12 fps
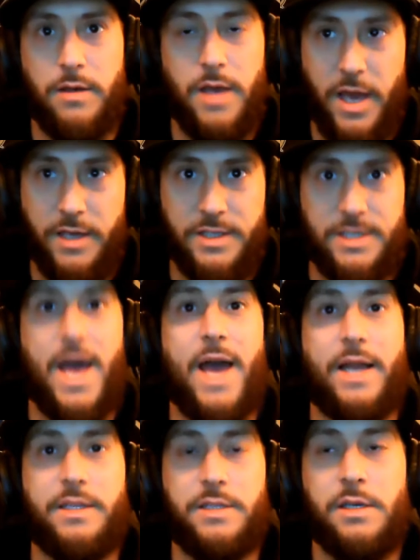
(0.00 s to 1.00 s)

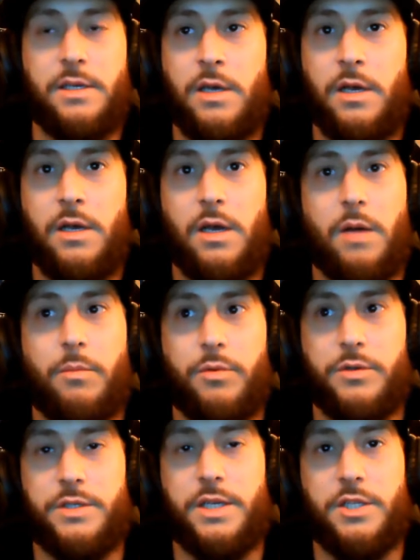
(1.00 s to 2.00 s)
exact
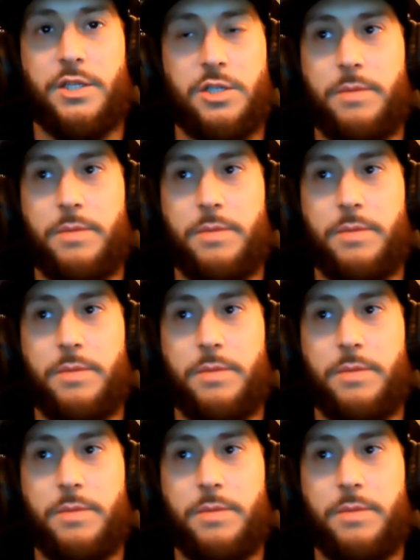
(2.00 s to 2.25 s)
percentages.